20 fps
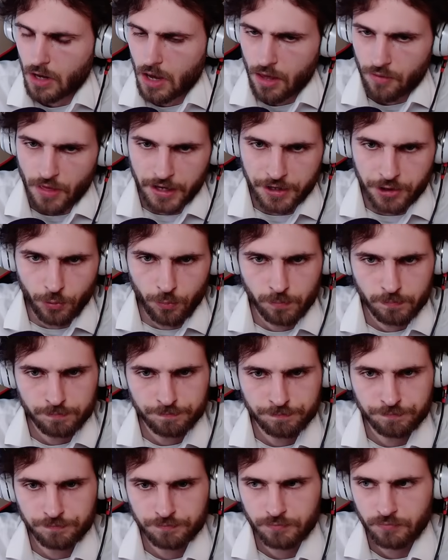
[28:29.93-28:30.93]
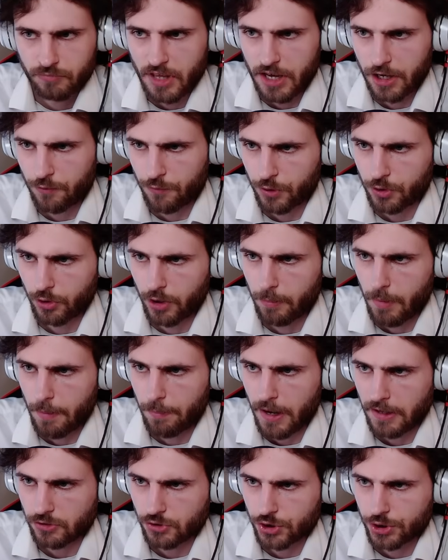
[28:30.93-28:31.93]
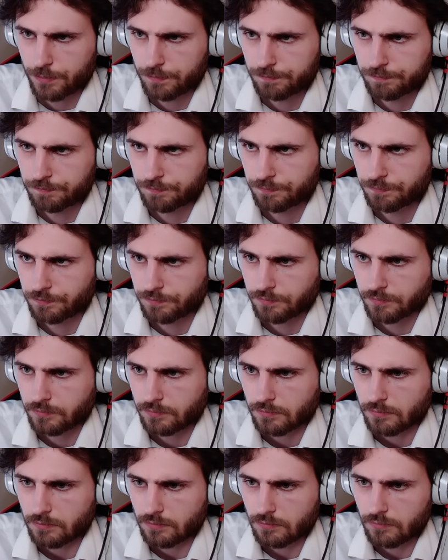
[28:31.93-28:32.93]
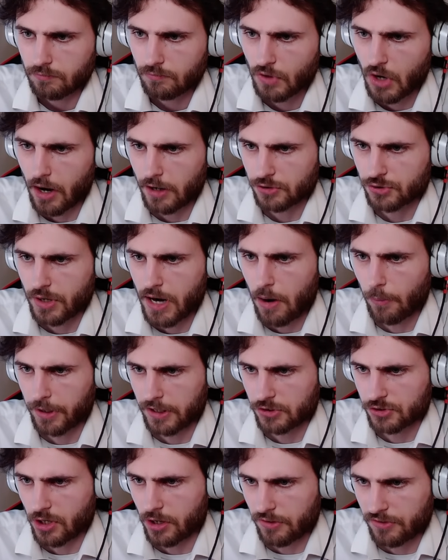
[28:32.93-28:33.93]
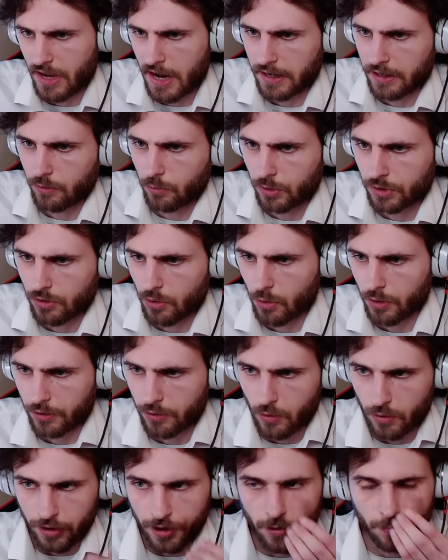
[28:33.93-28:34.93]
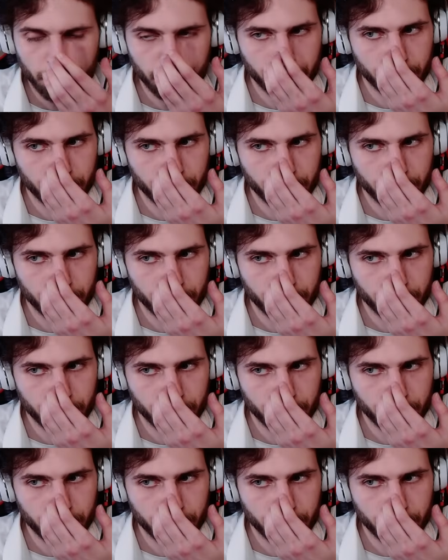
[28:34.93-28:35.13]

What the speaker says: Thank you. Thank you for clearing my bench. Alright, so now we can start attacking with the Oricorio.